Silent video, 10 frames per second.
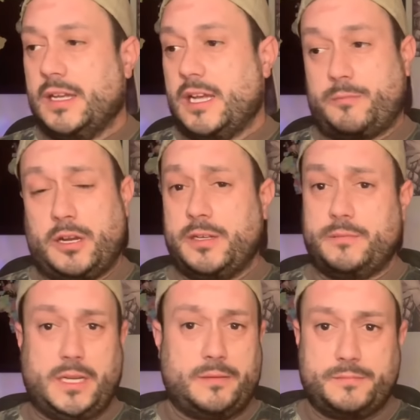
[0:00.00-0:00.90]

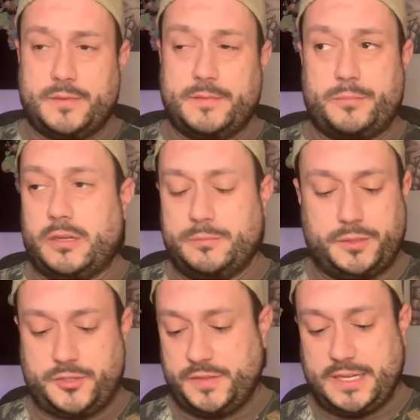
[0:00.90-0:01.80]
I probably
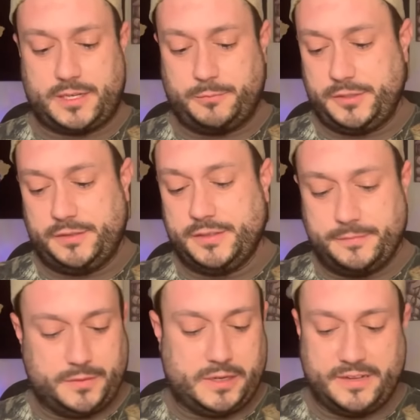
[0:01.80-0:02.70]
butchered that completely.
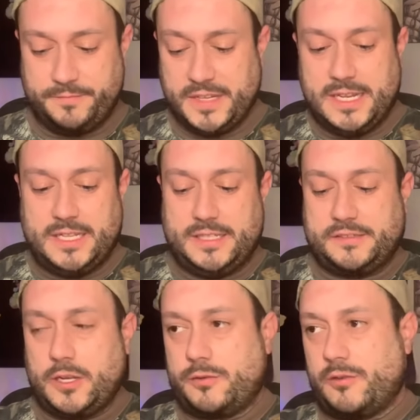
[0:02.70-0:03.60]
All right, let's
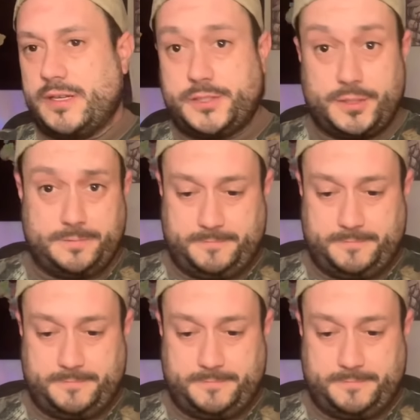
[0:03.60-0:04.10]
go Croatia.